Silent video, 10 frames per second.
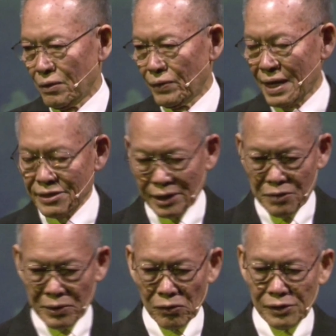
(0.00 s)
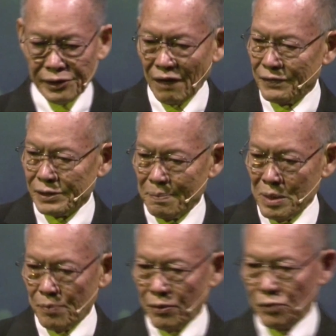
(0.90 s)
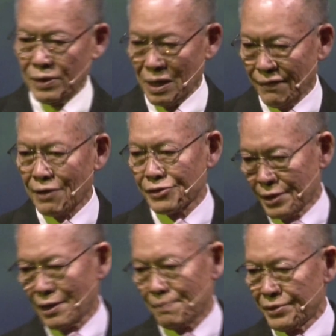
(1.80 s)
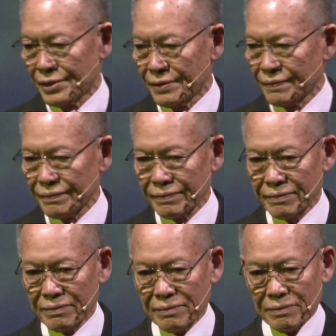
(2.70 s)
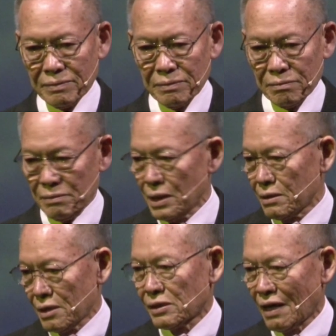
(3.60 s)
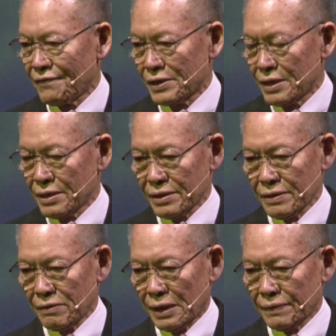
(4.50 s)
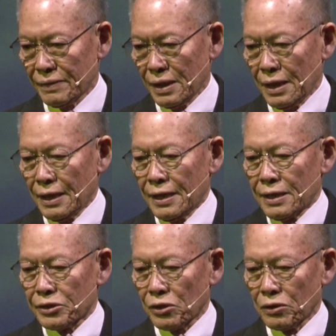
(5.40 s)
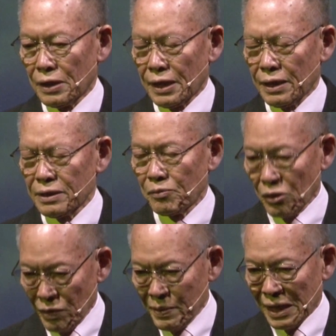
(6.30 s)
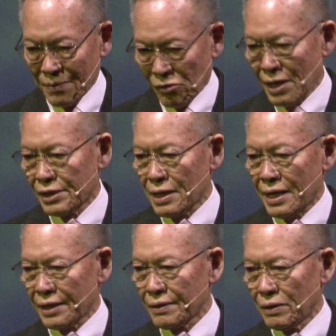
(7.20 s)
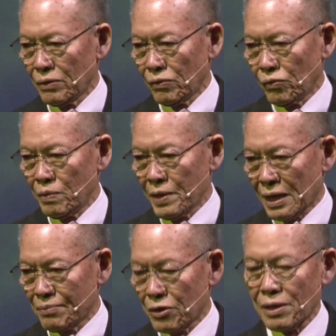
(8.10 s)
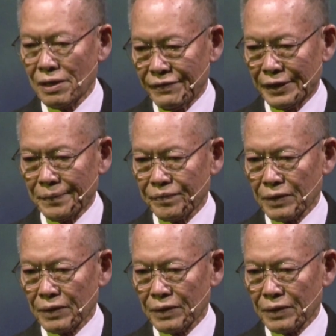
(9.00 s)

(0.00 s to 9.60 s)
When I say we're all selfish people, we love ourselves. That, that's selfishness, right? So uh, the more we become Christ-like, we become more loving.